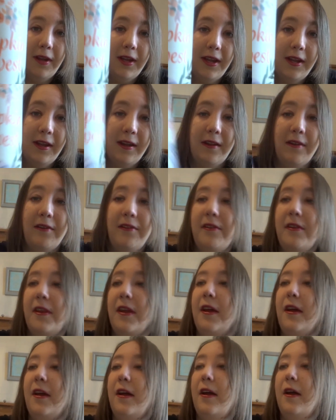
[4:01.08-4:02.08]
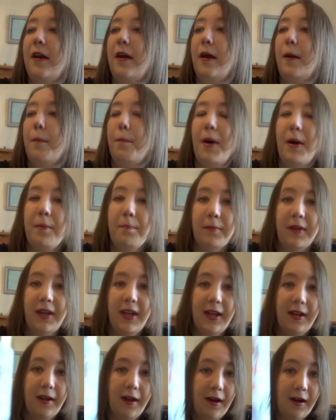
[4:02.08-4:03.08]
is
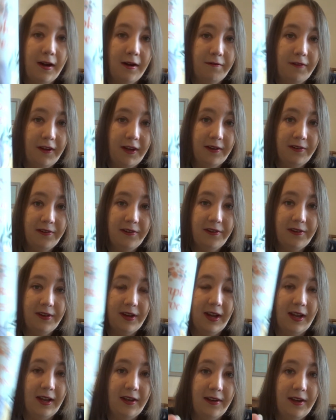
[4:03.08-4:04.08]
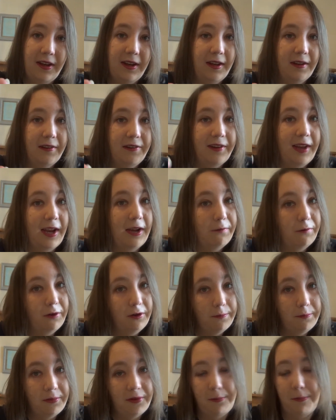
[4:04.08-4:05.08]
Pumpkin Harvest, and it's a
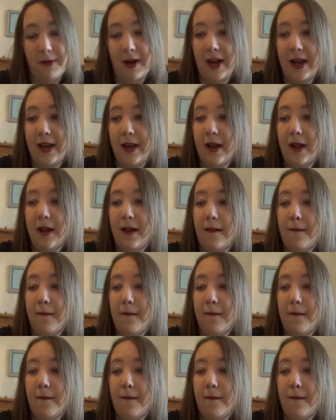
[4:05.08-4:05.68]
room spray,